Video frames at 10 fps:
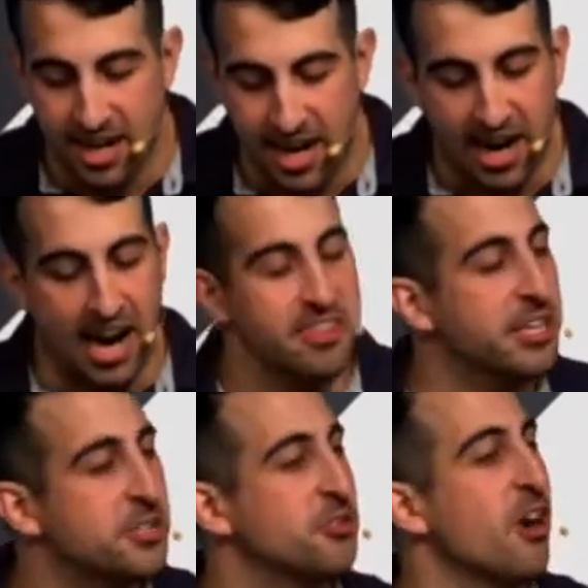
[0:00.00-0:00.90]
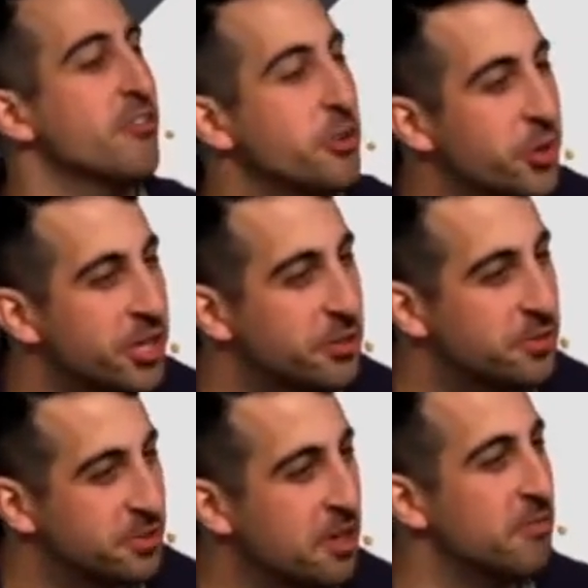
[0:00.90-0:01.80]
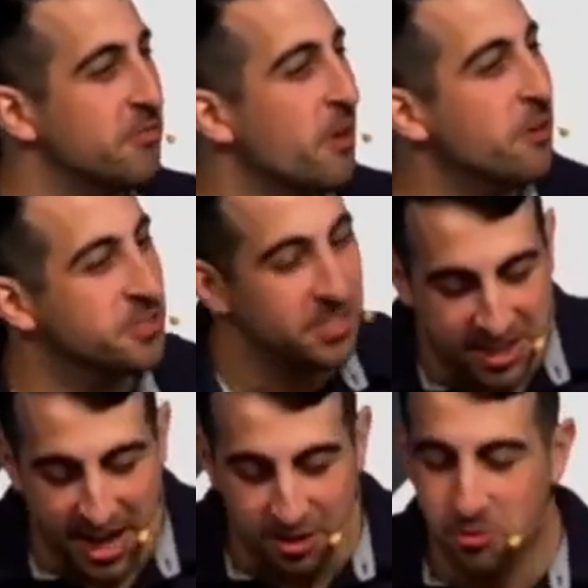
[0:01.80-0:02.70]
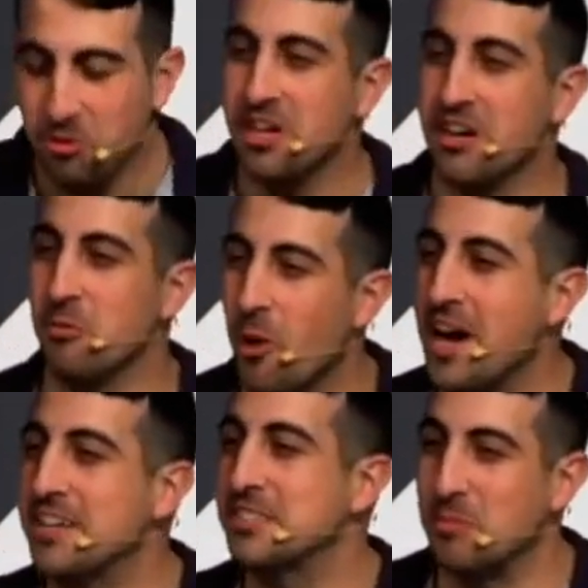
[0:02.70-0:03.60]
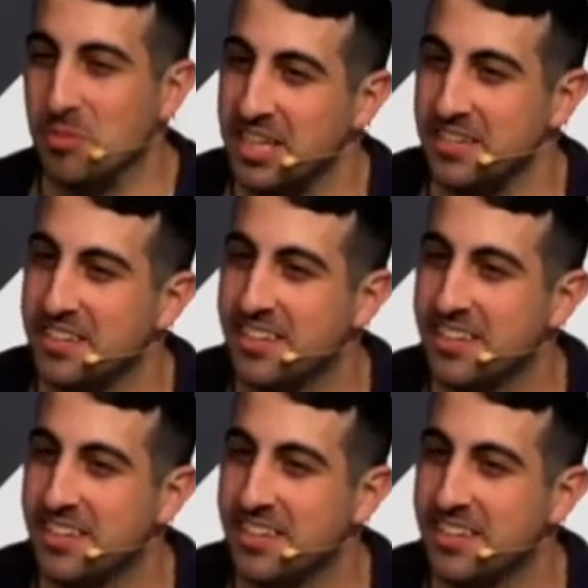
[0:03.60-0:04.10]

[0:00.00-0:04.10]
I think starving widows falls in the category of wise complaint.